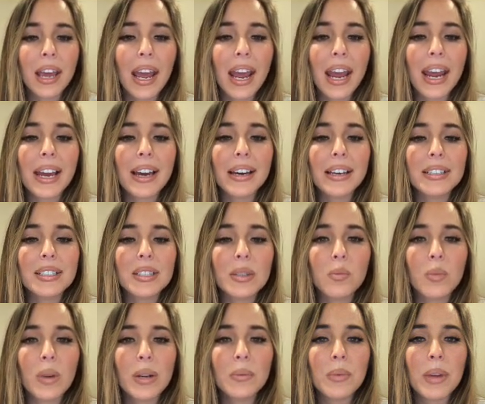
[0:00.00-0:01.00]
And
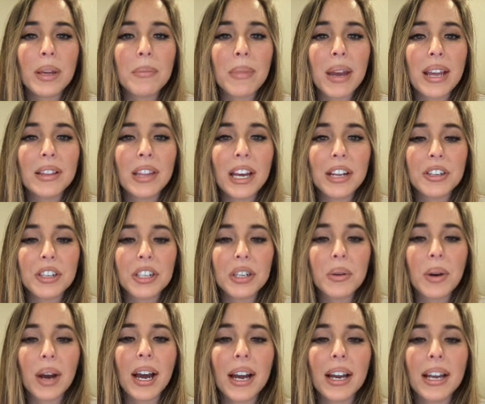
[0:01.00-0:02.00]
when we made that
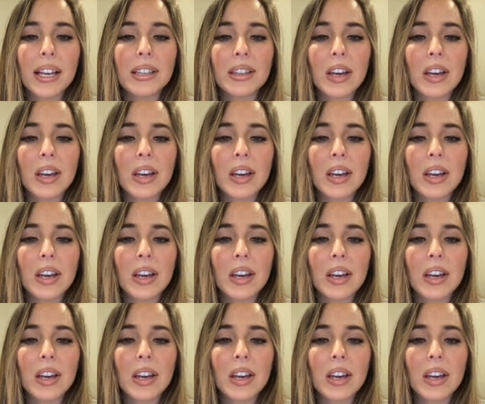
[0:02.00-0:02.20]
new high,